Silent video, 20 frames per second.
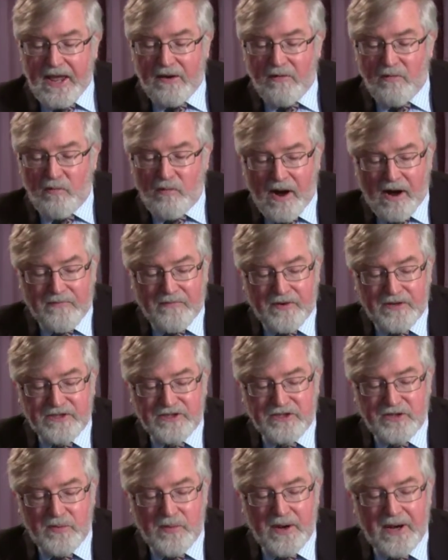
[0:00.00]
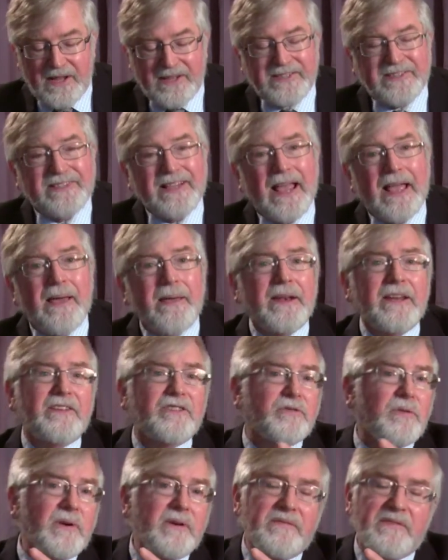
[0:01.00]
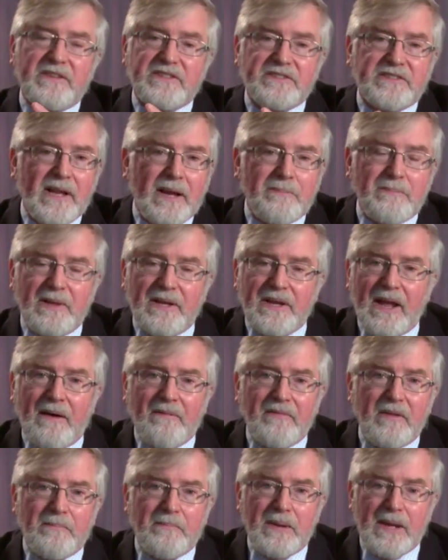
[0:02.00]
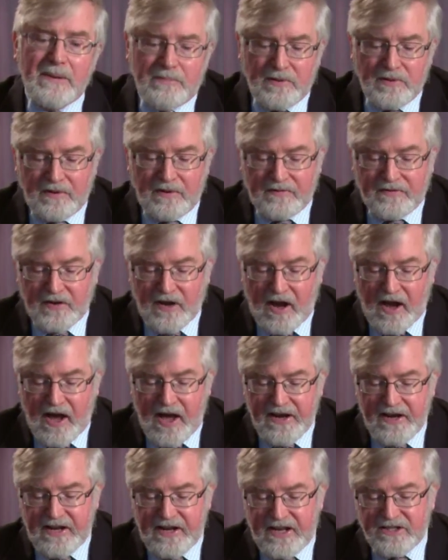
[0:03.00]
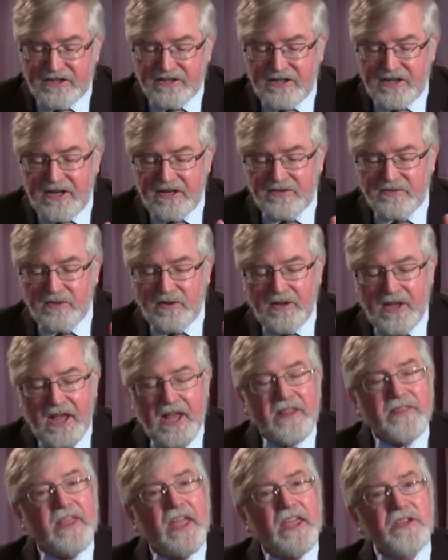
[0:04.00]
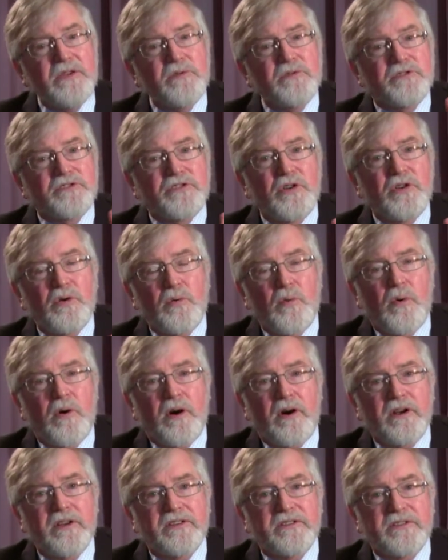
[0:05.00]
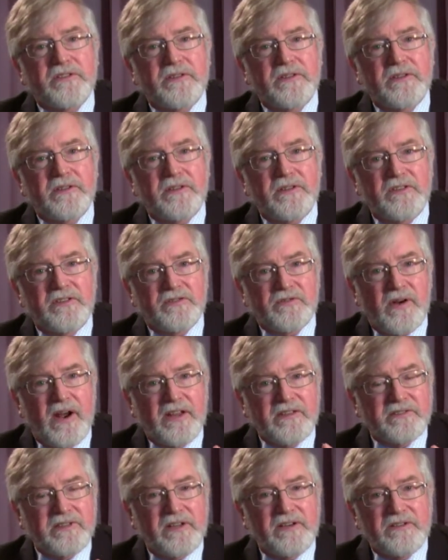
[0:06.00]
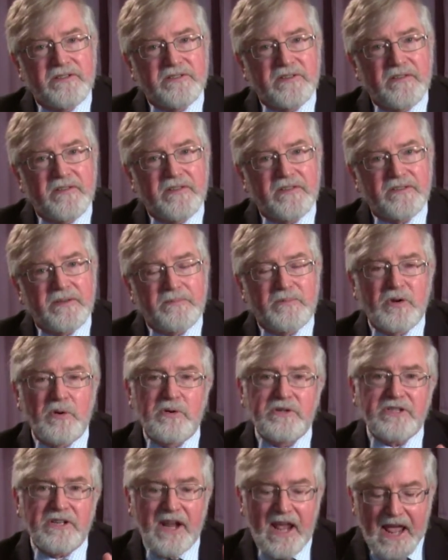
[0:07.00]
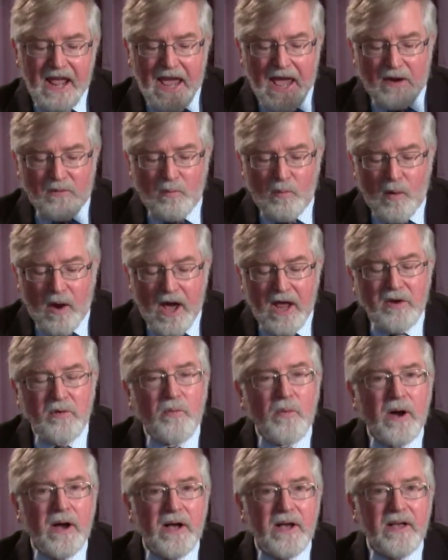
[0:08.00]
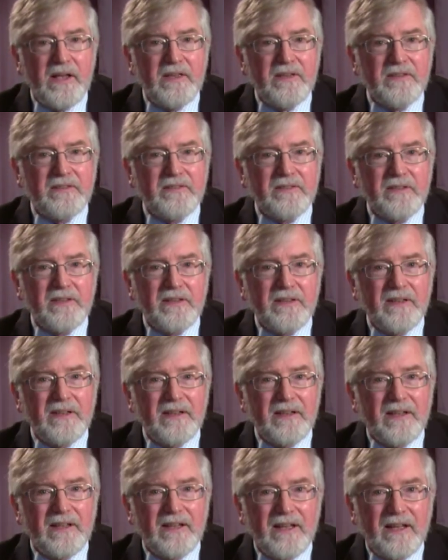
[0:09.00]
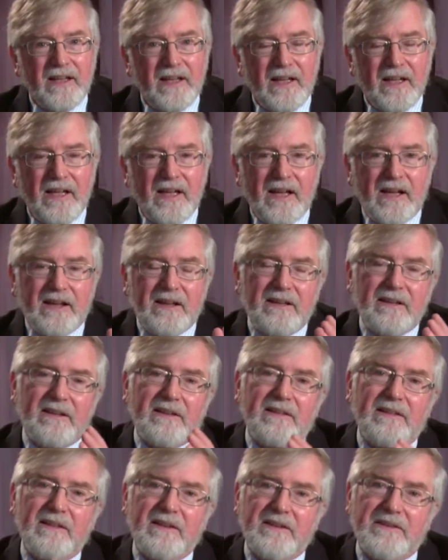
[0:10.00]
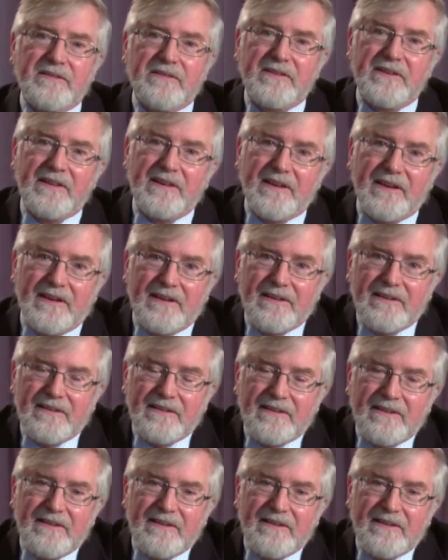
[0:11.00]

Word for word: in reference to an, any sort of assembly of the people of God in ancient Israel, they used two words, these translators of the Septuagint, and one was ecclesia.